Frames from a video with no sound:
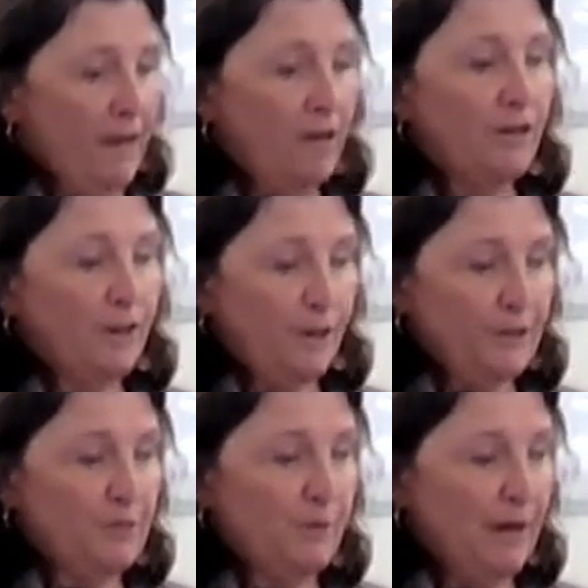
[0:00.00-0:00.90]
They are
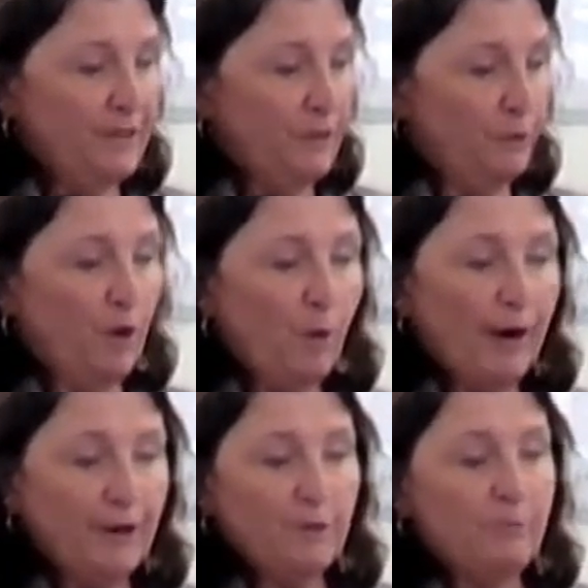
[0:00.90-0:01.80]
customized. They're
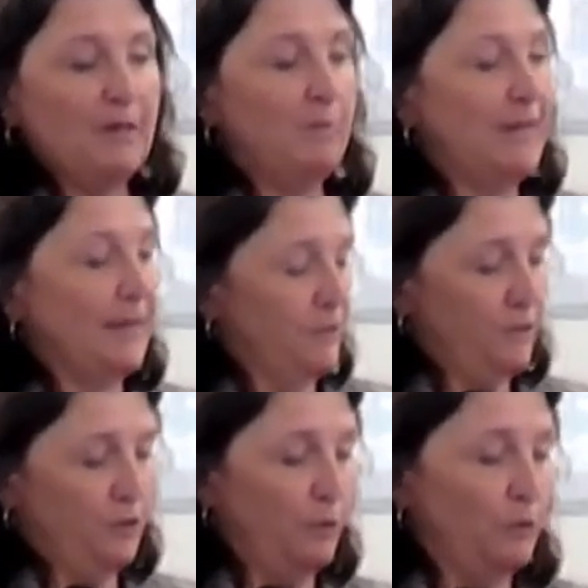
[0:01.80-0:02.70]
required to be
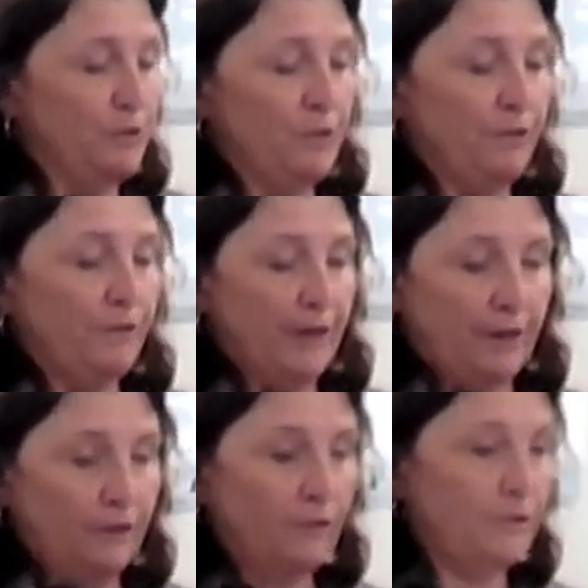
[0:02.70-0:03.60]
because the doors of the
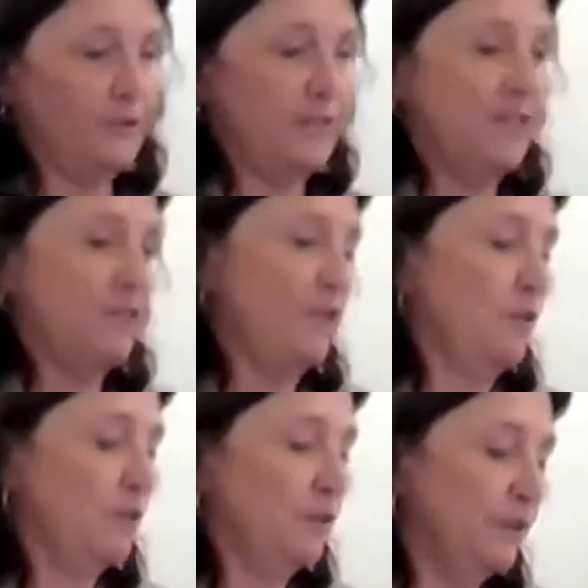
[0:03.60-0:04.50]
fire station
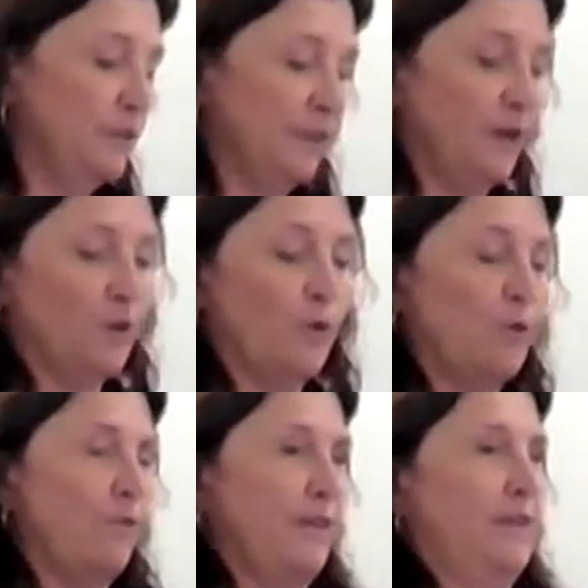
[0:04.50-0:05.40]
are a little
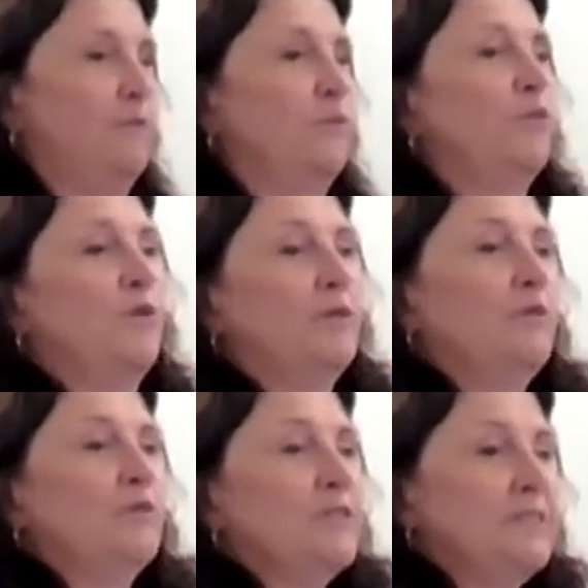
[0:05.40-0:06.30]
narrower than
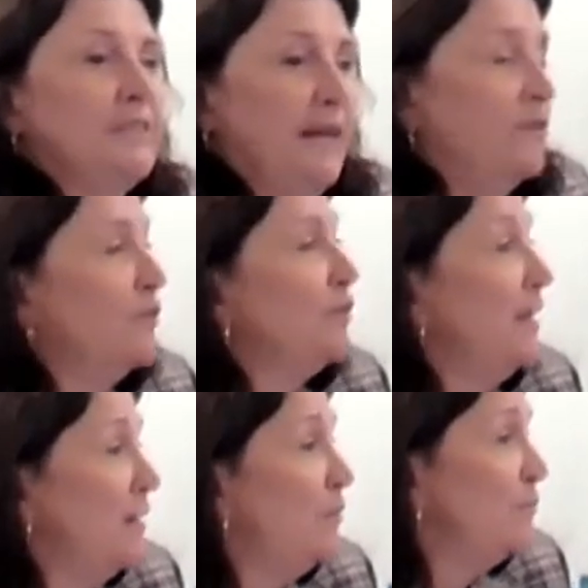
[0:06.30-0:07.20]
what's standard
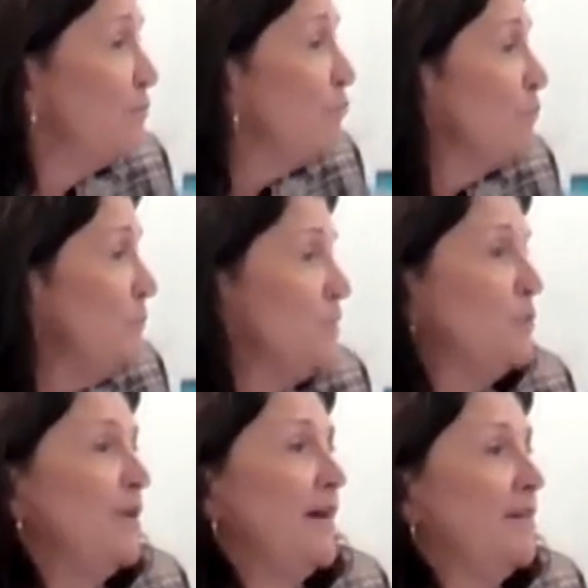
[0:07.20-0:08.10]
now. So
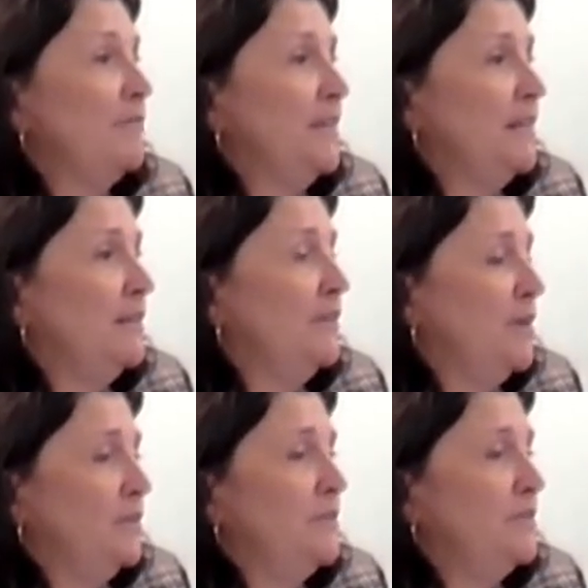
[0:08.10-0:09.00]
we have to get a
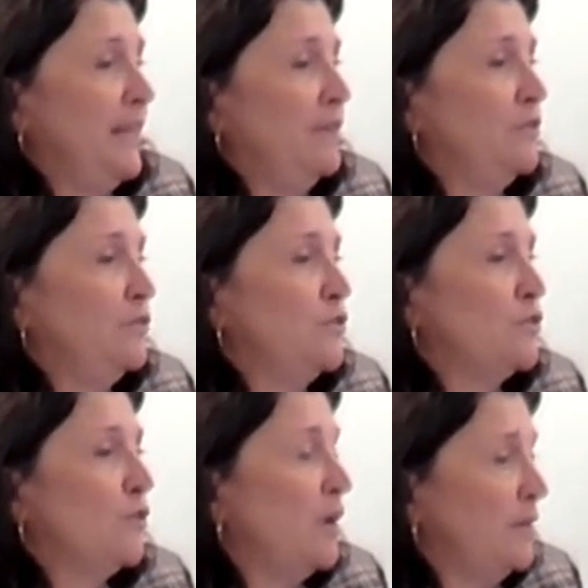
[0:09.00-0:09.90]
non-standard
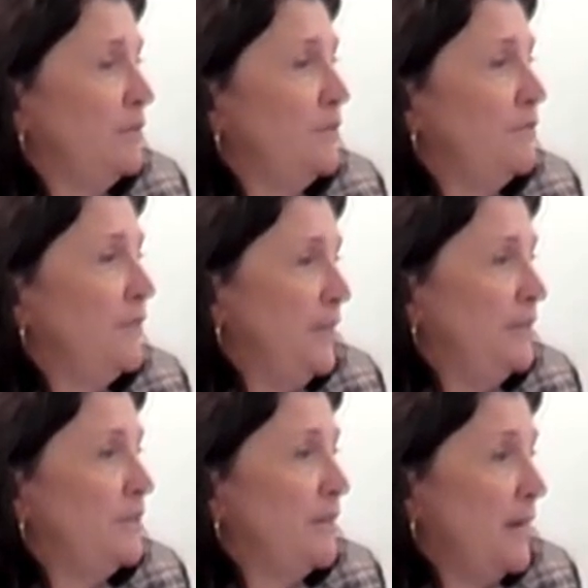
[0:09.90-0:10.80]
truck to fit
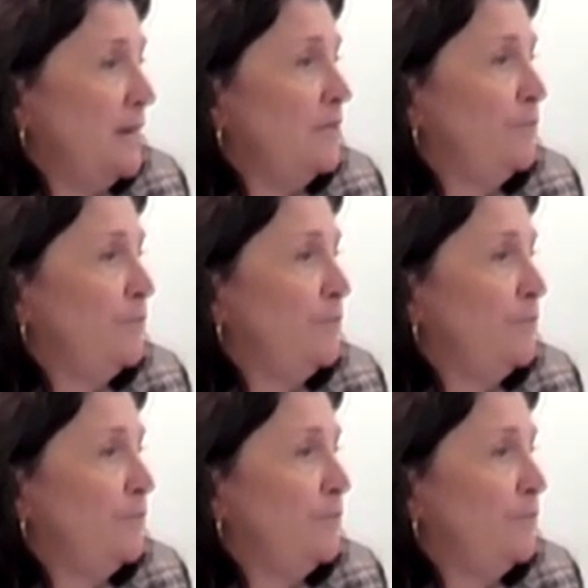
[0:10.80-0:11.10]
into that.